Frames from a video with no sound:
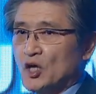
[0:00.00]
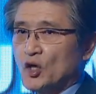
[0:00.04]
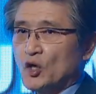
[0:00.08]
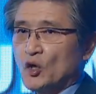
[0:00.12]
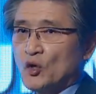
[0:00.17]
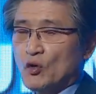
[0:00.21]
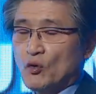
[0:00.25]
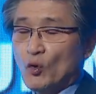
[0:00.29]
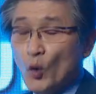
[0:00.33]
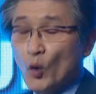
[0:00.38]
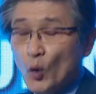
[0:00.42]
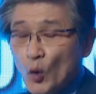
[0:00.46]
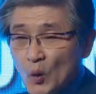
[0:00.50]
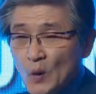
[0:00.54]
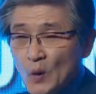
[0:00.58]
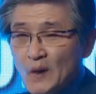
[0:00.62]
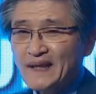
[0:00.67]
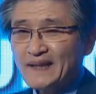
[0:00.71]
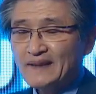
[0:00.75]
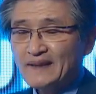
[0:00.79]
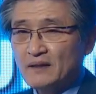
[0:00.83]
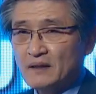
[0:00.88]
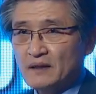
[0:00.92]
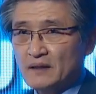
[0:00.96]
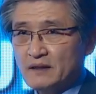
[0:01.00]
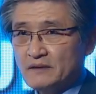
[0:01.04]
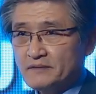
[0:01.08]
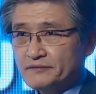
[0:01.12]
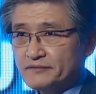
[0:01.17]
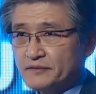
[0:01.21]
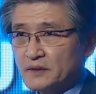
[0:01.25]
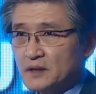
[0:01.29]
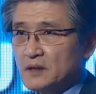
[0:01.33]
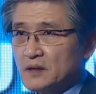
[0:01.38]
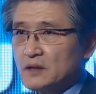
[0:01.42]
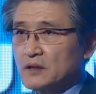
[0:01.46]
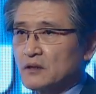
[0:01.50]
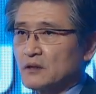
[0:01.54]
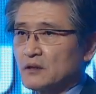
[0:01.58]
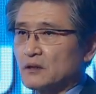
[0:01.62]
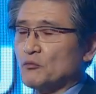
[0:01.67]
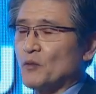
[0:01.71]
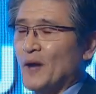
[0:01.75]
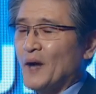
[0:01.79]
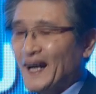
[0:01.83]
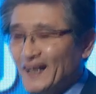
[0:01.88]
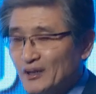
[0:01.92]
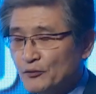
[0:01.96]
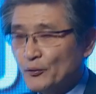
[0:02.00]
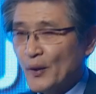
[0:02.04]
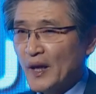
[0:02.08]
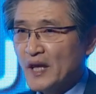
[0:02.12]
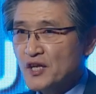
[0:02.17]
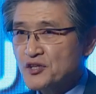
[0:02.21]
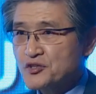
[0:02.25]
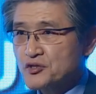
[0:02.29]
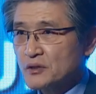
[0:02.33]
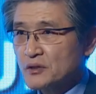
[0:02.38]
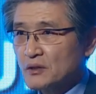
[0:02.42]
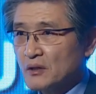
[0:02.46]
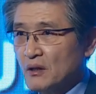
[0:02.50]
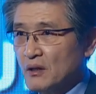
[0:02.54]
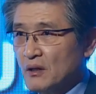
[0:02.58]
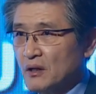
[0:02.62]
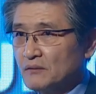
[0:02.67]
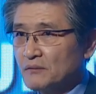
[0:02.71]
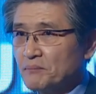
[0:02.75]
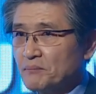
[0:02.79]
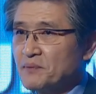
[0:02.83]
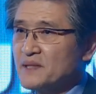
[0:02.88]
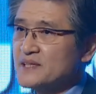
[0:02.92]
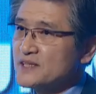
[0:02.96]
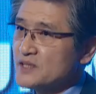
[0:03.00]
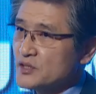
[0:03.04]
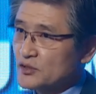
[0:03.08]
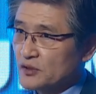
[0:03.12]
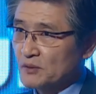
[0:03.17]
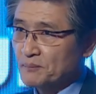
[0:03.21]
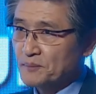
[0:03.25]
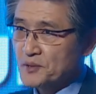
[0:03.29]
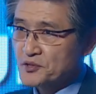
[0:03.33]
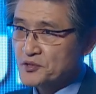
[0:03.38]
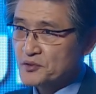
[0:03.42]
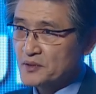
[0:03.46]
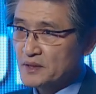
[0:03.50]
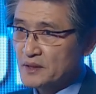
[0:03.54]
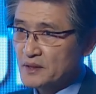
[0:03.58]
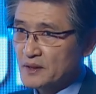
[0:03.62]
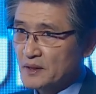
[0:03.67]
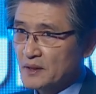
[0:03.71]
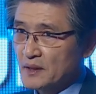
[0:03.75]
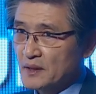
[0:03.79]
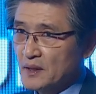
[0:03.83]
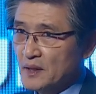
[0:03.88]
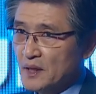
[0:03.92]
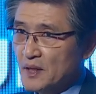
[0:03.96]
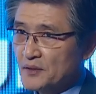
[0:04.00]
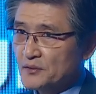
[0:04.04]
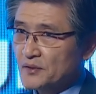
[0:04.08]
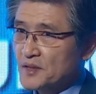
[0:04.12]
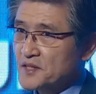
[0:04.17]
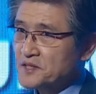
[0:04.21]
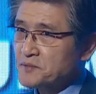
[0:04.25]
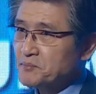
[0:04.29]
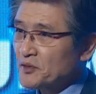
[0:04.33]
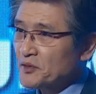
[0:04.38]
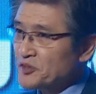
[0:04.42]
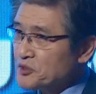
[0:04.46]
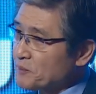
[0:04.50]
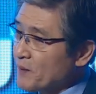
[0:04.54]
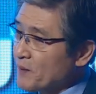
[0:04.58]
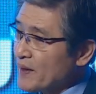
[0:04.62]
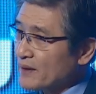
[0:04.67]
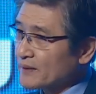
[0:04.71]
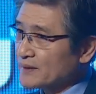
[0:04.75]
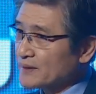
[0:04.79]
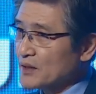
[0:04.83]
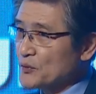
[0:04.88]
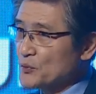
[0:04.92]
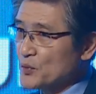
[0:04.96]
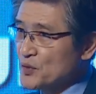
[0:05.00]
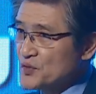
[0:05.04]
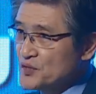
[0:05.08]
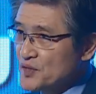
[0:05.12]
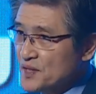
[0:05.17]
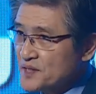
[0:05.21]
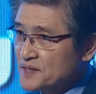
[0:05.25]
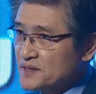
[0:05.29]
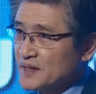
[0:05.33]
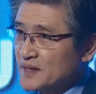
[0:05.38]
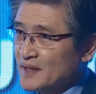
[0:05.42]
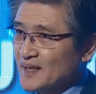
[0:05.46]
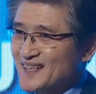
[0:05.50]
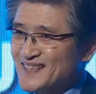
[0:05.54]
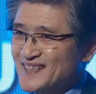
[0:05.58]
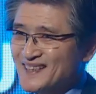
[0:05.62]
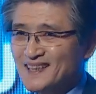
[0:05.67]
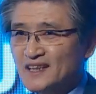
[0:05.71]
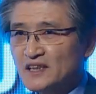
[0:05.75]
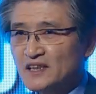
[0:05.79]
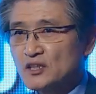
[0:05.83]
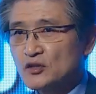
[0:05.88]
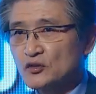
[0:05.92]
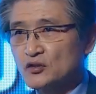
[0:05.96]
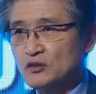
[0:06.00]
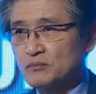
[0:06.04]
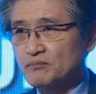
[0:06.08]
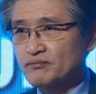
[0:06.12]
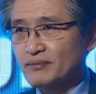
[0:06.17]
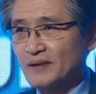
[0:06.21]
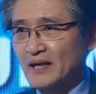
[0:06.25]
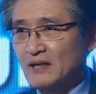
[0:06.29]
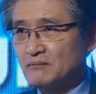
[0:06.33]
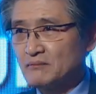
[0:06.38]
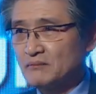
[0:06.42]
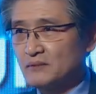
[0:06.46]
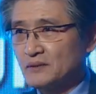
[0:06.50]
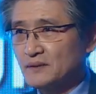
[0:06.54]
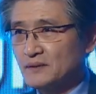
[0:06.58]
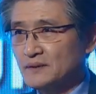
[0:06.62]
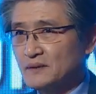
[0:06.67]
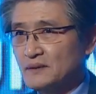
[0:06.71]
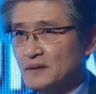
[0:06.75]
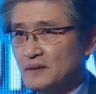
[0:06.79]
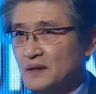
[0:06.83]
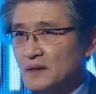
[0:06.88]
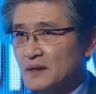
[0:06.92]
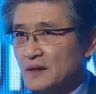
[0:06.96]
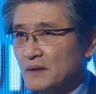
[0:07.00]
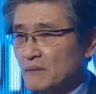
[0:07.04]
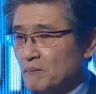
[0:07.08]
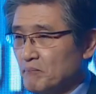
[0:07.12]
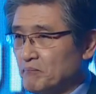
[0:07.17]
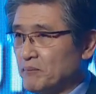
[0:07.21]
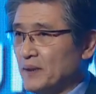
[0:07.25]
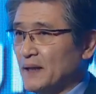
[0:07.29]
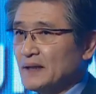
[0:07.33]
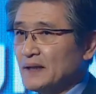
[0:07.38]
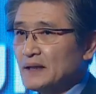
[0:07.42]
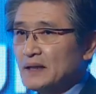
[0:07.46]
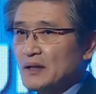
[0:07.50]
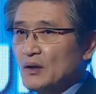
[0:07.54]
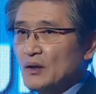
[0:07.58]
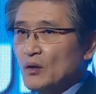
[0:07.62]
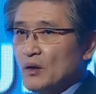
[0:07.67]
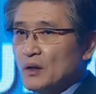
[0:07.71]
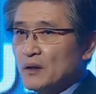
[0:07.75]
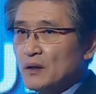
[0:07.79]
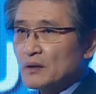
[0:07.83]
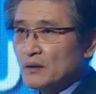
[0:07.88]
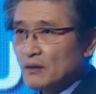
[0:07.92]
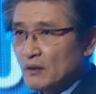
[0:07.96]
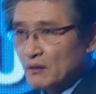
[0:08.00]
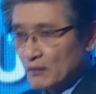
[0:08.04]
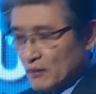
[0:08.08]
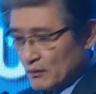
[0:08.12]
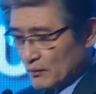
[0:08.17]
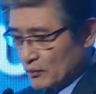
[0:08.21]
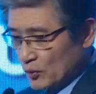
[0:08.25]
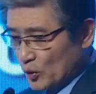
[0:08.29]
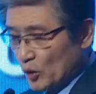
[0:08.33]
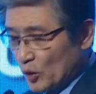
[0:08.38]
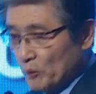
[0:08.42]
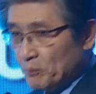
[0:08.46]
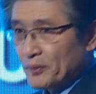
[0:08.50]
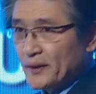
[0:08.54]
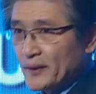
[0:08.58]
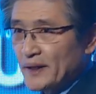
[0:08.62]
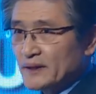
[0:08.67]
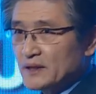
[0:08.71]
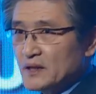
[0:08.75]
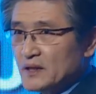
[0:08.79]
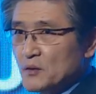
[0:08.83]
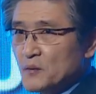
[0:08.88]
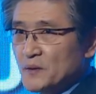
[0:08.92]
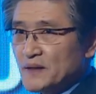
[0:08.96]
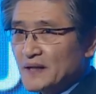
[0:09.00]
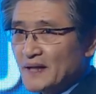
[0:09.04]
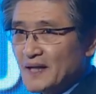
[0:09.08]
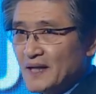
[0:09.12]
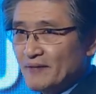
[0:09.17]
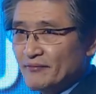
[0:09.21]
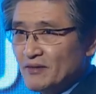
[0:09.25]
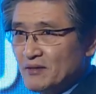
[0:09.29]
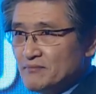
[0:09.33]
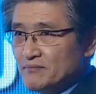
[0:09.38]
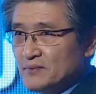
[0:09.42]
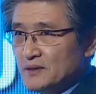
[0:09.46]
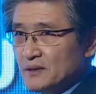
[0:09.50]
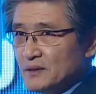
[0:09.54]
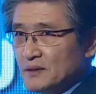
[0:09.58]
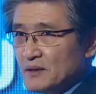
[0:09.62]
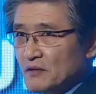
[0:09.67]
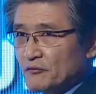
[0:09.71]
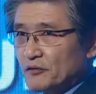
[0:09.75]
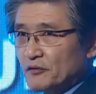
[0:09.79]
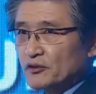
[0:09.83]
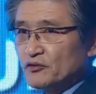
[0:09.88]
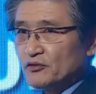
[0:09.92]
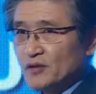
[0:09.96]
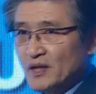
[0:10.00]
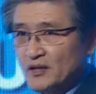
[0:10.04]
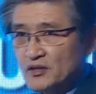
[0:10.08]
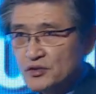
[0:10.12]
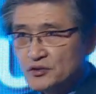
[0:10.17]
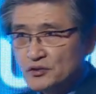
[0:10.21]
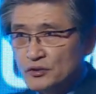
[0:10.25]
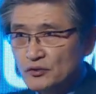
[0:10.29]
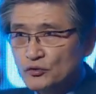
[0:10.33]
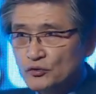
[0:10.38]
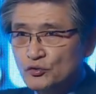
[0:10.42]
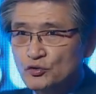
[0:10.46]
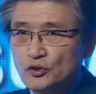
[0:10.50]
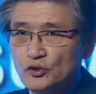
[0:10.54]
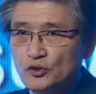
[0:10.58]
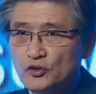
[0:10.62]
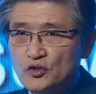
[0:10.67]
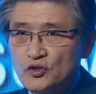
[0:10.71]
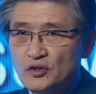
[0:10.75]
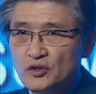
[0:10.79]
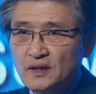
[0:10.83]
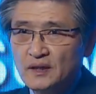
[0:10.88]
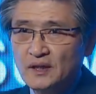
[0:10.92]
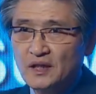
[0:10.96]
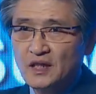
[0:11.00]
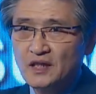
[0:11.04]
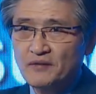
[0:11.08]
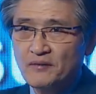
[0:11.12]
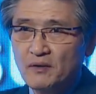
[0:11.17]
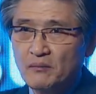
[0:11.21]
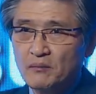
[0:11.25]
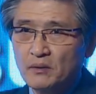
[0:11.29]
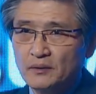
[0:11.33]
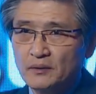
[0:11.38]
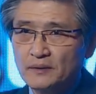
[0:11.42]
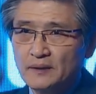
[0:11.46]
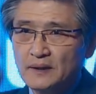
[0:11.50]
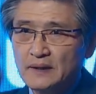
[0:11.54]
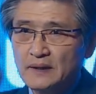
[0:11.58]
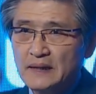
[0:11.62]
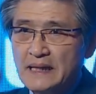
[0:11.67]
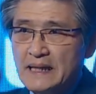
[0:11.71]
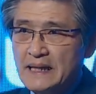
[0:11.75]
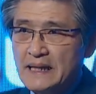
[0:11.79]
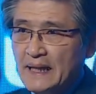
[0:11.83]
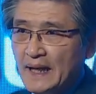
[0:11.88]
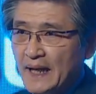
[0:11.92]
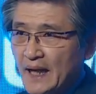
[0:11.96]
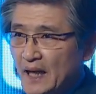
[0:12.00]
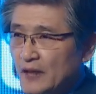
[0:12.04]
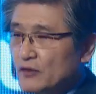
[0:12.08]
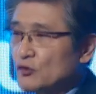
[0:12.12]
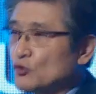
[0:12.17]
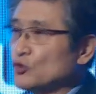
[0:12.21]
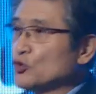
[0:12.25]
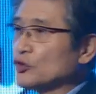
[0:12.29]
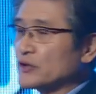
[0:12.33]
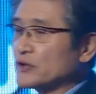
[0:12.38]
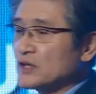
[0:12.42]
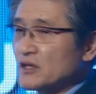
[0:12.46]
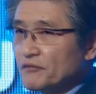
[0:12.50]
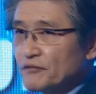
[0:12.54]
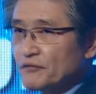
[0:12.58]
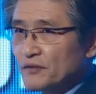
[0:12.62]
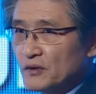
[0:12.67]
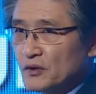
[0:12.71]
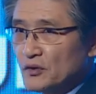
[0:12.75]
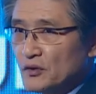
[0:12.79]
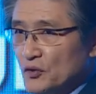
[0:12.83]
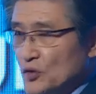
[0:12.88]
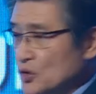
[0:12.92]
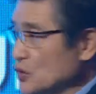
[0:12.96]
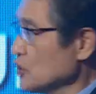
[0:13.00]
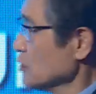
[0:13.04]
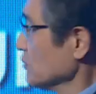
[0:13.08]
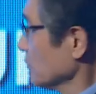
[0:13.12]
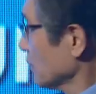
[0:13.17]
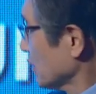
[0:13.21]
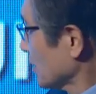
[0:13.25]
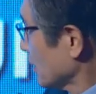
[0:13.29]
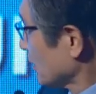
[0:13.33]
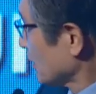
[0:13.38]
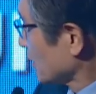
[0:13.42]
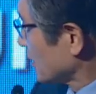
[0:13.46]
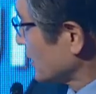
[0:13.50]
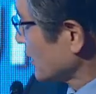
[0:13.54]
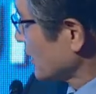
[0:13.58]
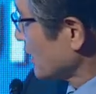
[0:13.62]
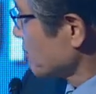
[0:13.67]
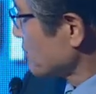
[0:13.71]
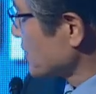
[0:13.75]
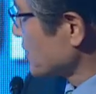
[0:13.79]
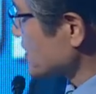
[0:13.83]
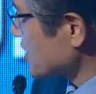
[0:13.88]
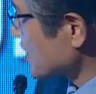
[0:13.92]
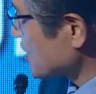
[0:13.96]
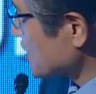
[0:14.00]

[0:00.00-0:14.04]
whole lot of wide-ranging of business opportunity. So it's much better than resisting and sticking to brown model, but cooperating with the government for transition to a new economic model and looking for a new green business